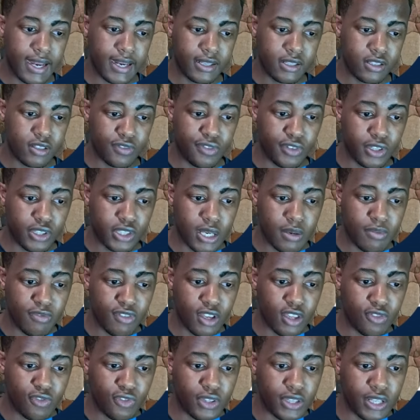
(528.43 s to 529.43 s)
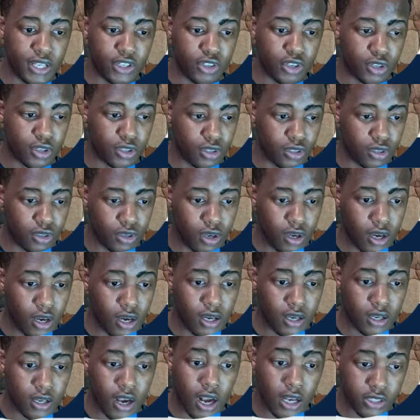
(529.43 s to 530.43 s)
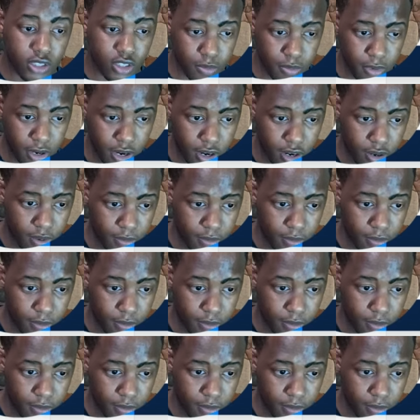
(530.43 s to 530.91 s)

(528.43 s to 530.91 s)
as a first-time Faithful Nature customer.